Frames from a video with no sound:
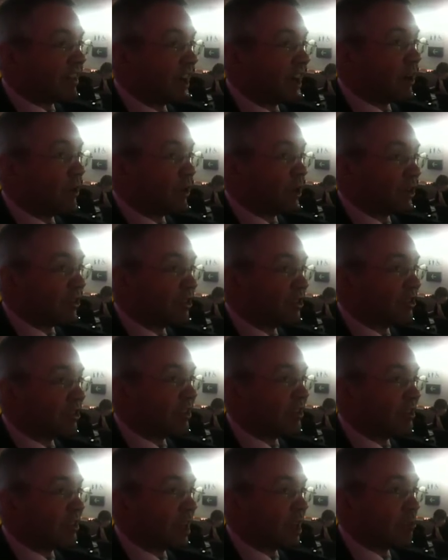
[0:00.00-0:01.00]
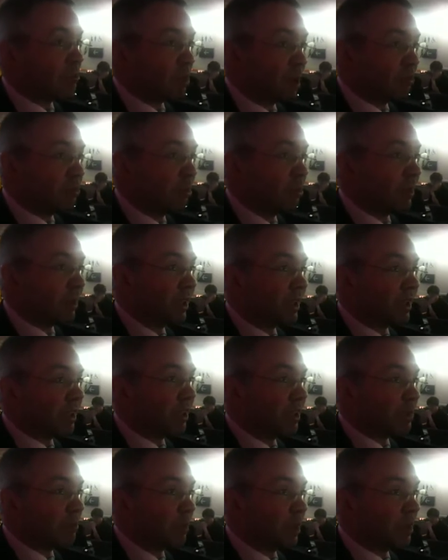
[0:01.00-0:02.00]
I would honestly say probably
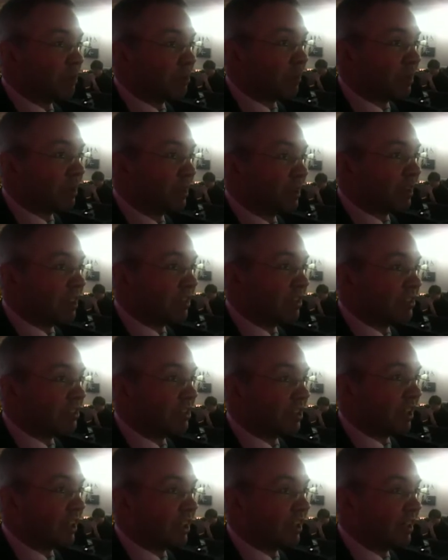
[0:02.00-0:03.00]
at the moment is